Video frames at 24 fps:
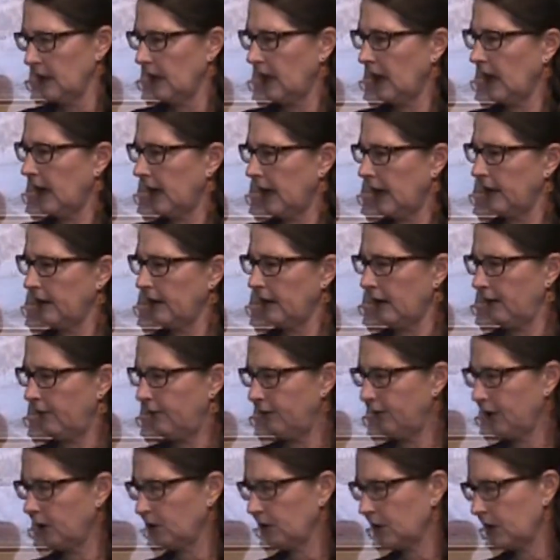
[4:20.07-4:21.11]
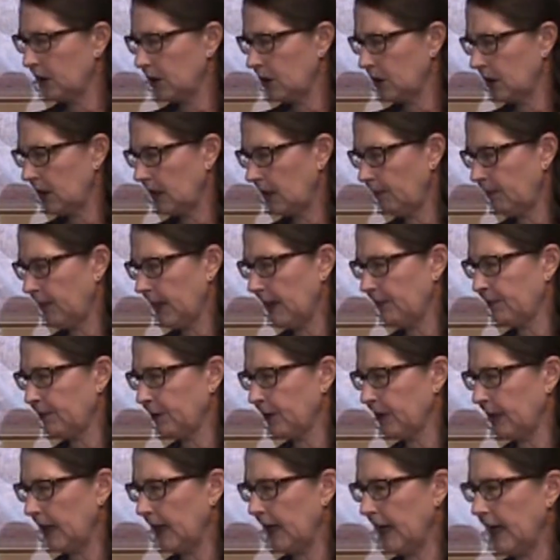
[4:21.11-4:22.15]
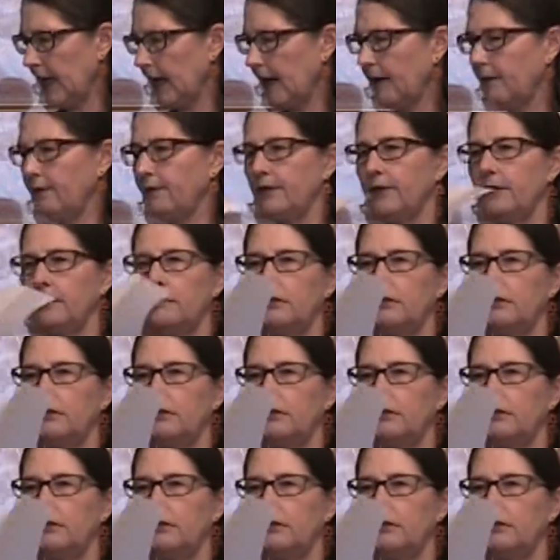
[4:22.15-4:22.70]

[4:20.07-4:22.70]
I folded a sheet of paper in half,